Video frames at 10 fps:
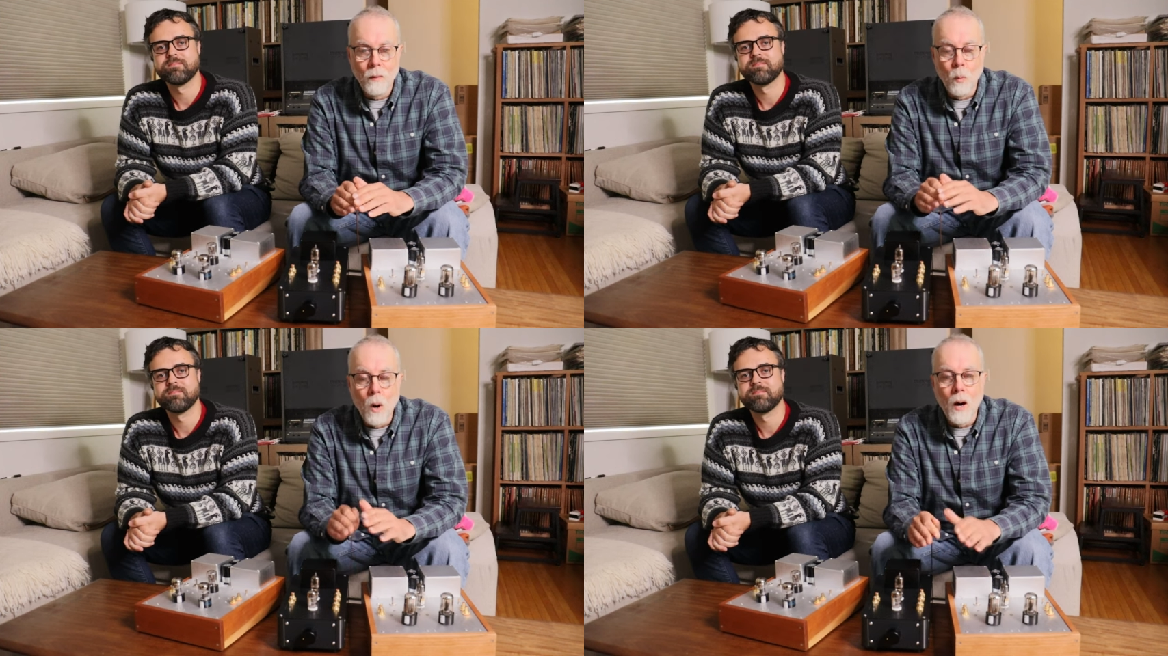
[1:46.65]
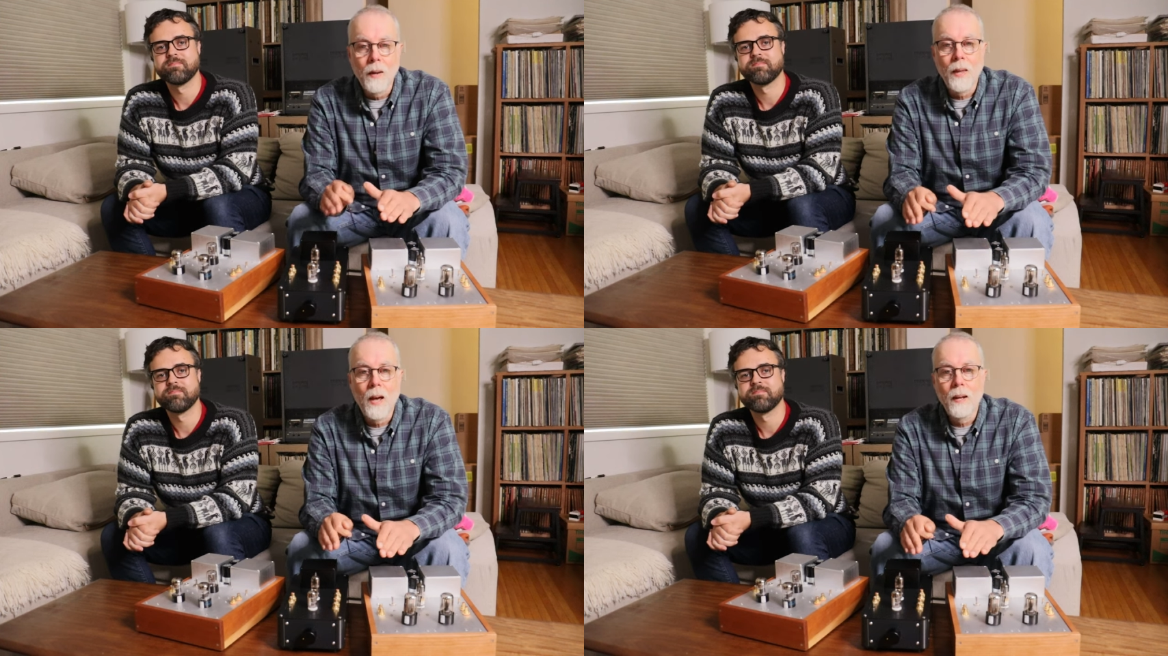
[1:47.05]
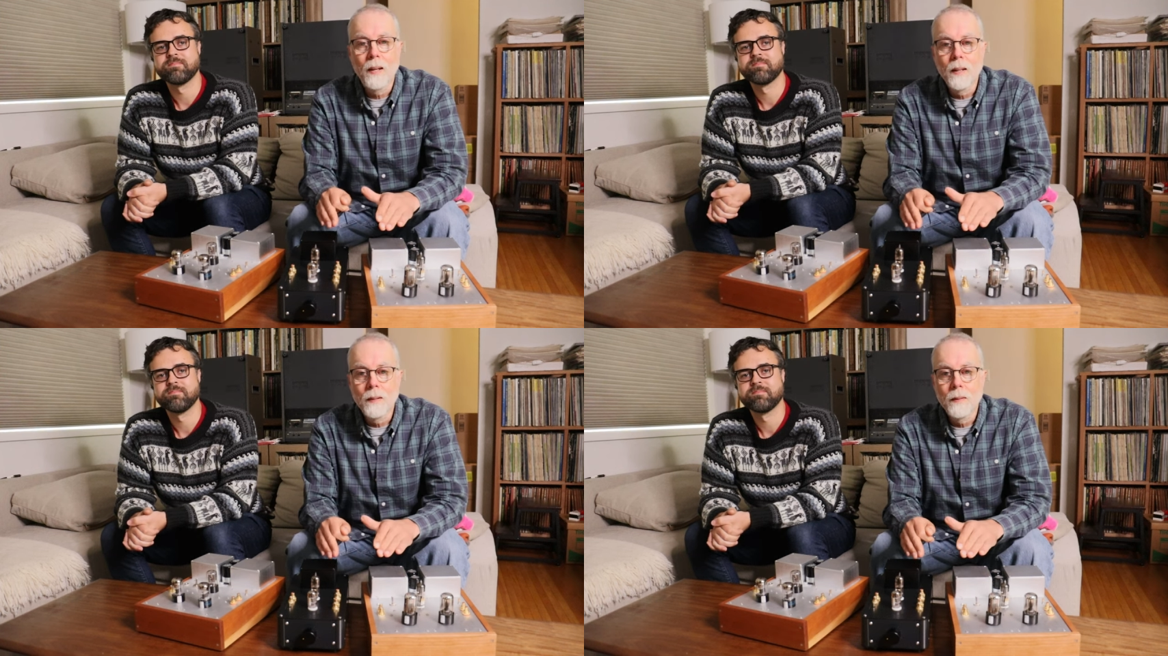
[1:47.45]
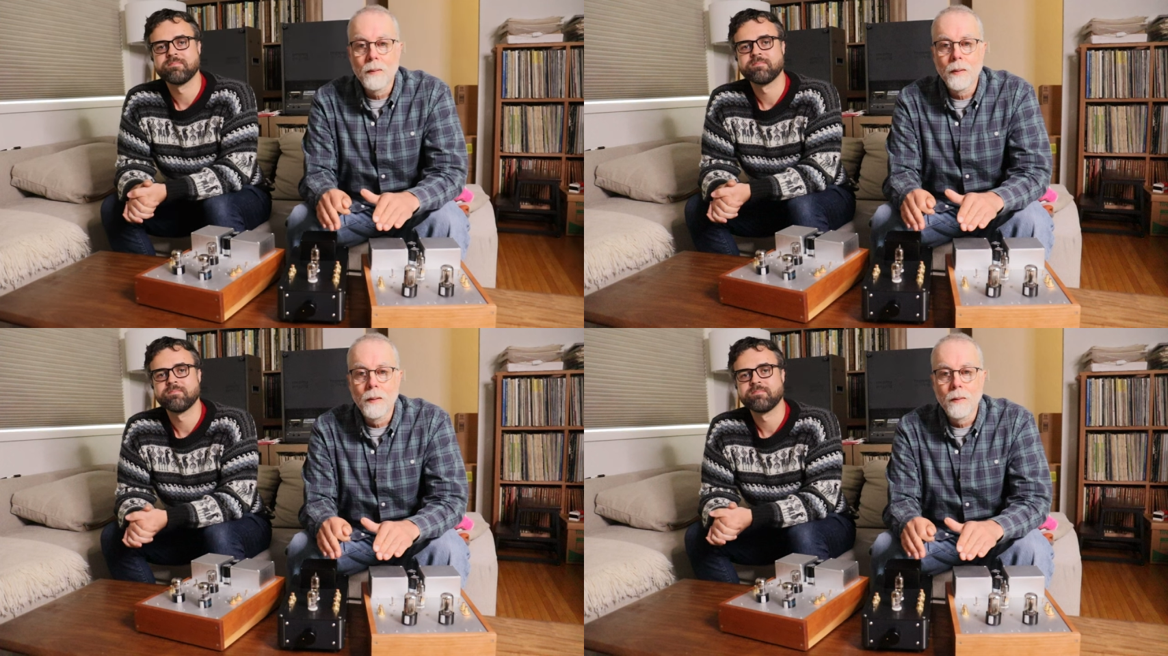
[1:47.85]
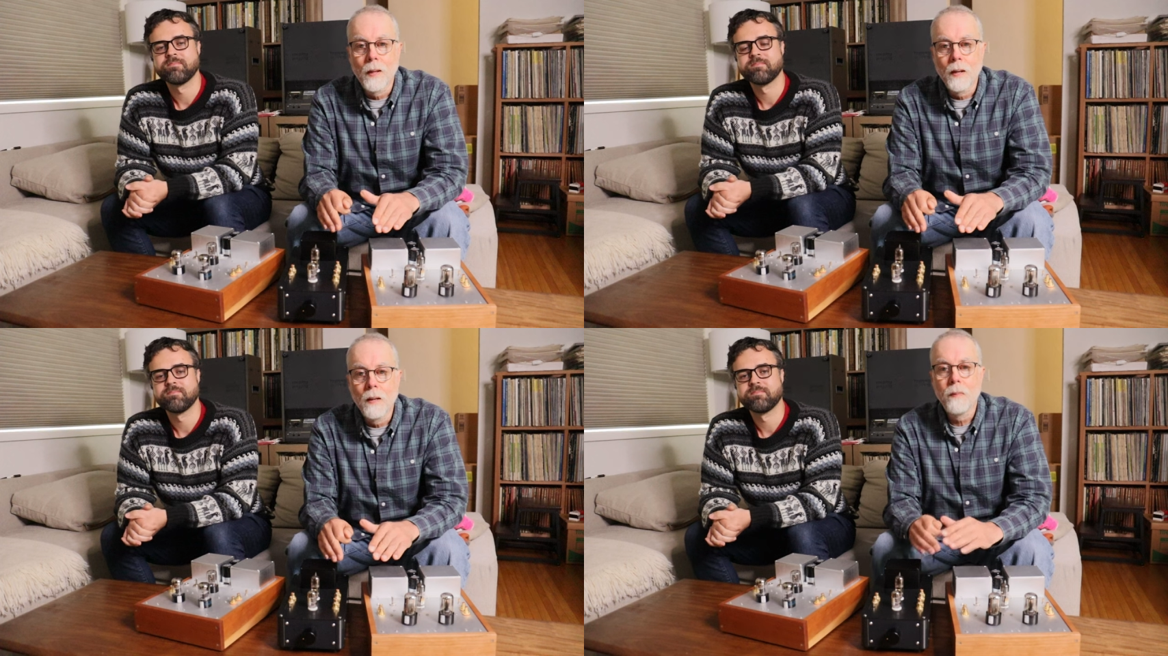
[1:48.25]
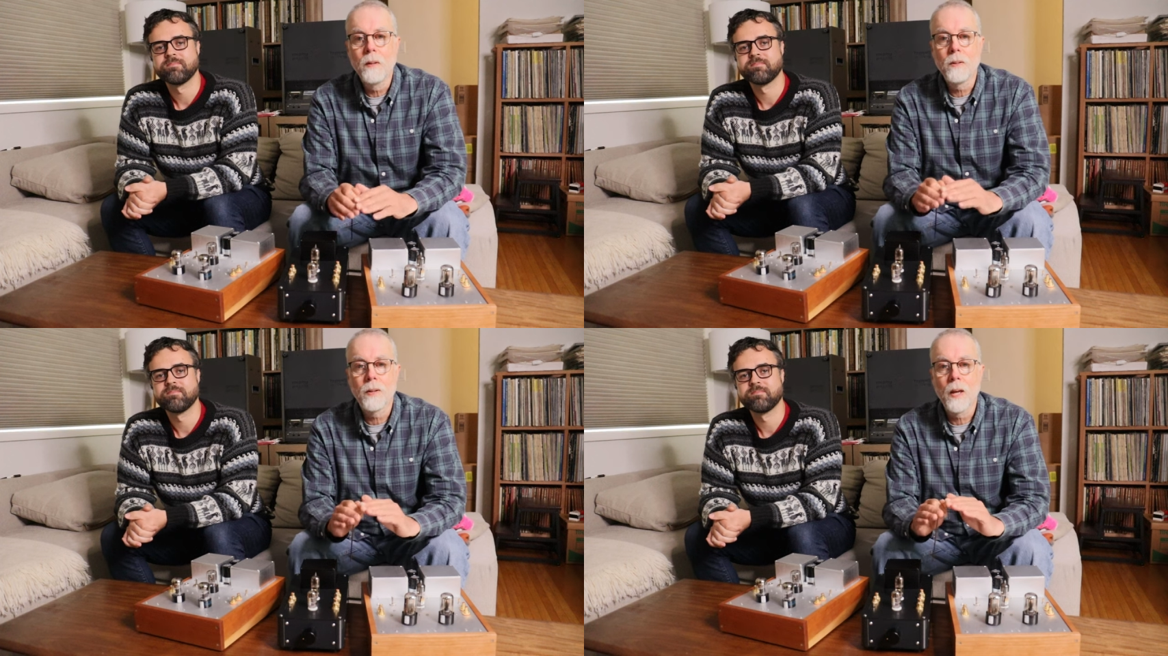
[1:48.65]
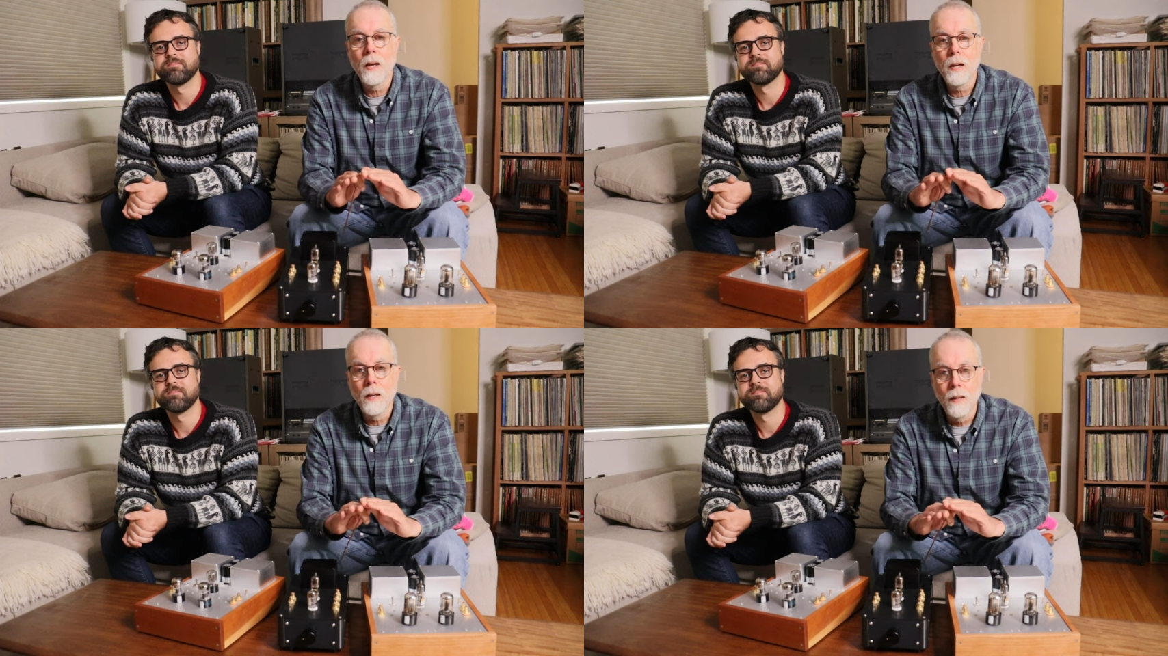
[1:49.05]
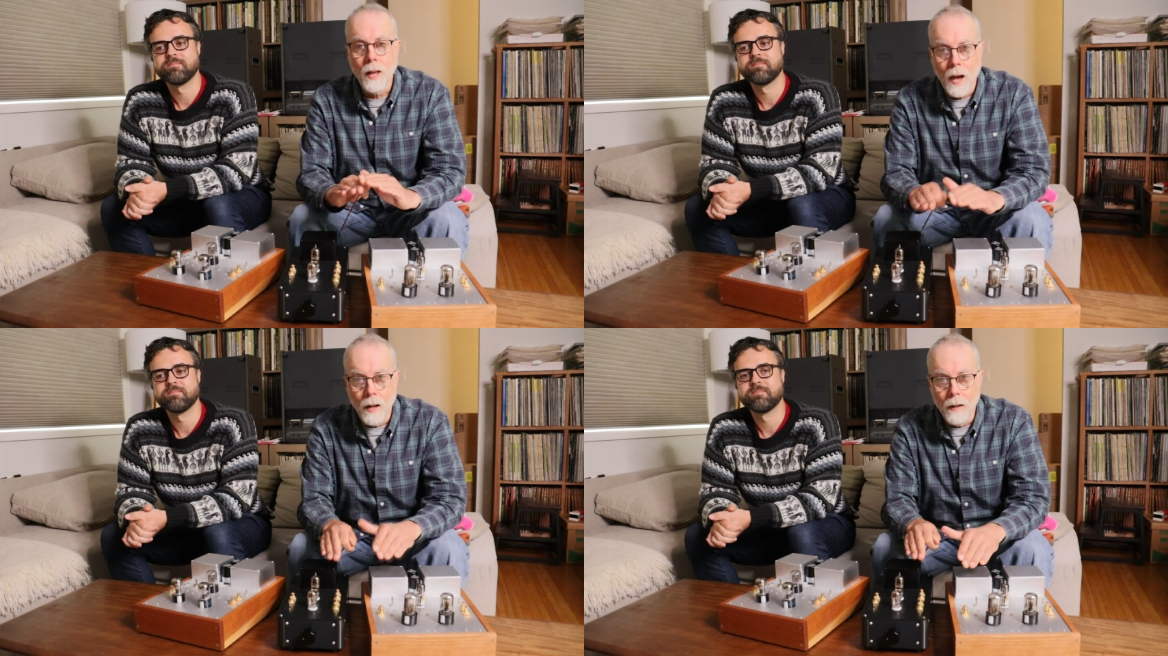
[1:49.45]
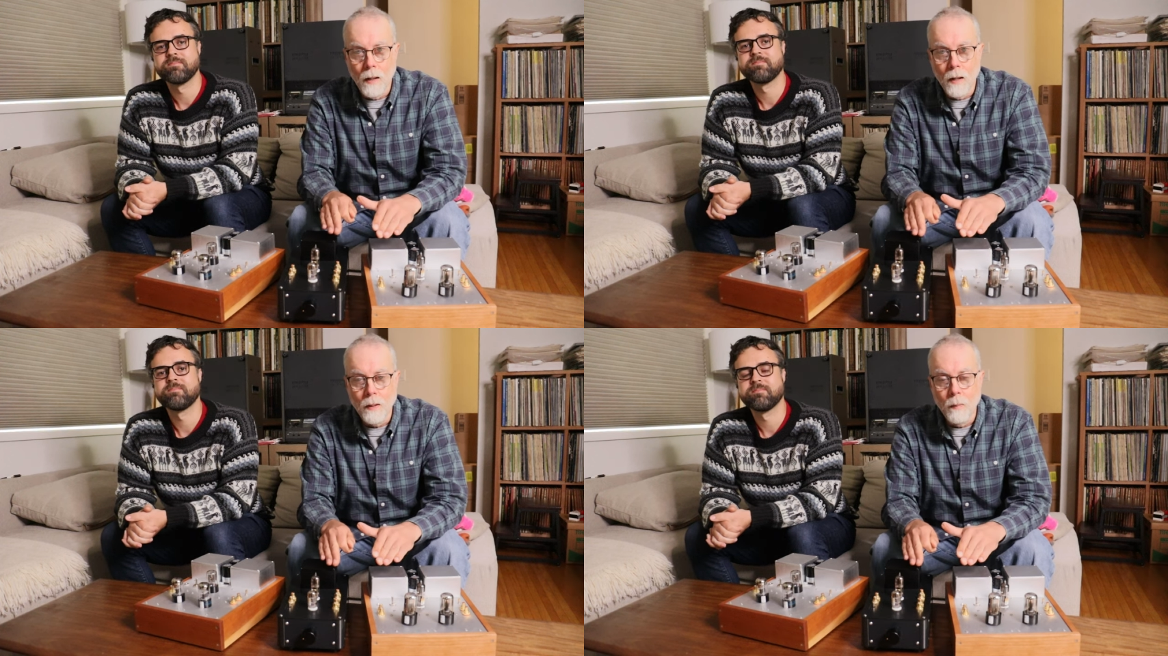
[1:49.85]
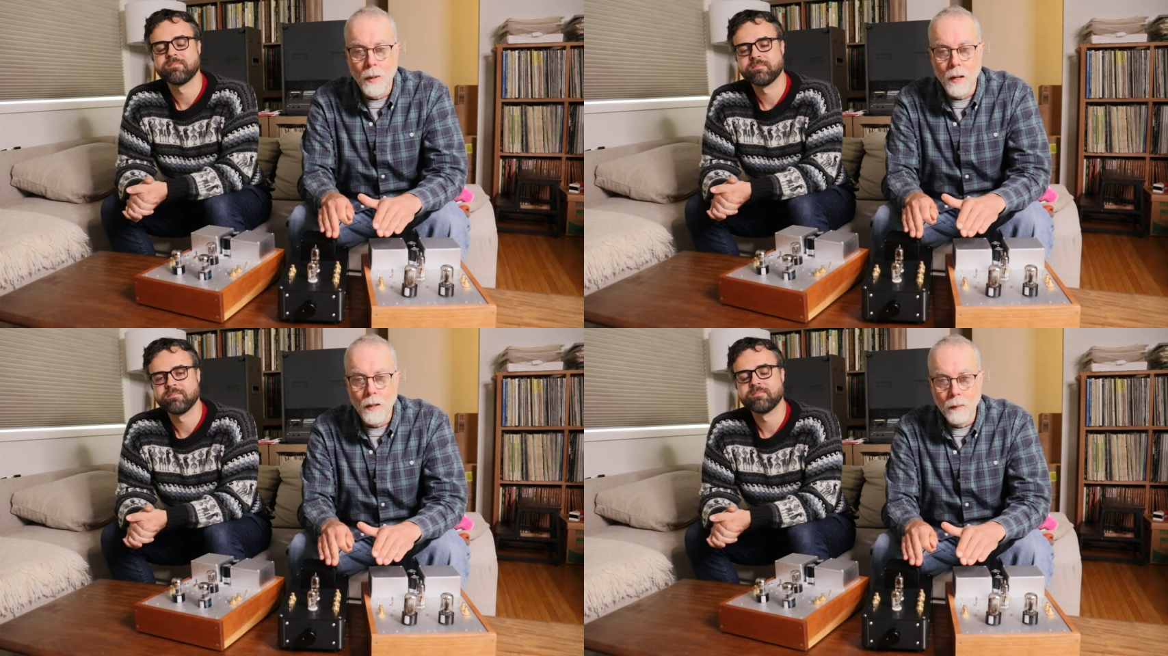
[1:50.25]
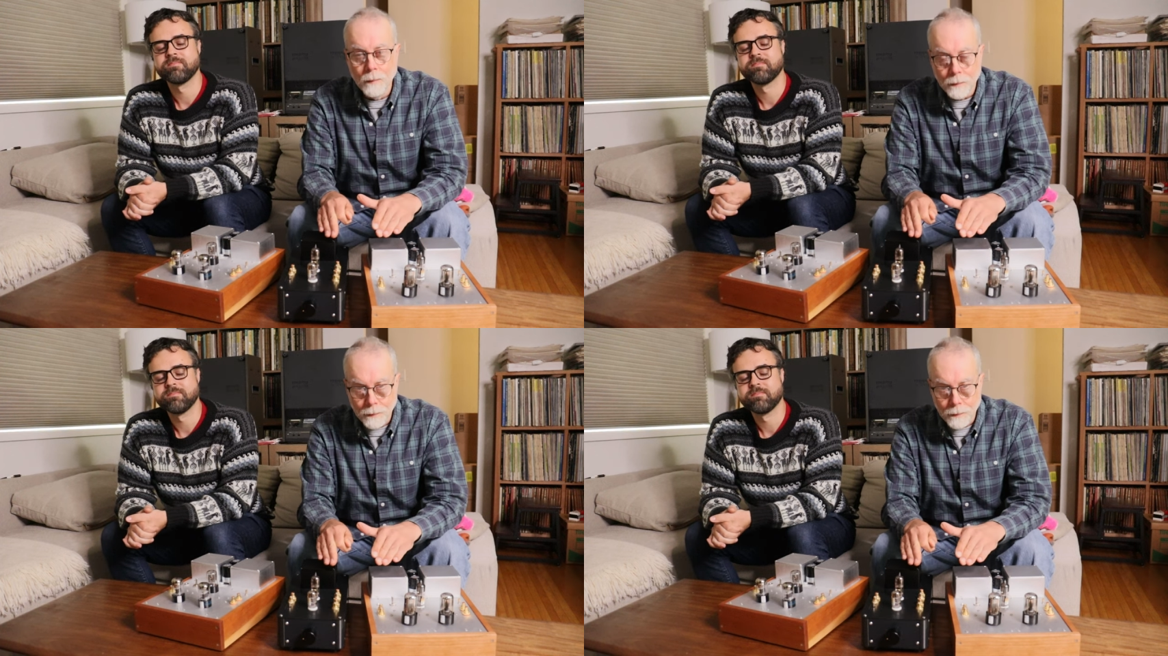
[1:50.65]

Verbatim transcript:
Speaker 1: why that is is that if you stay in the analog domain,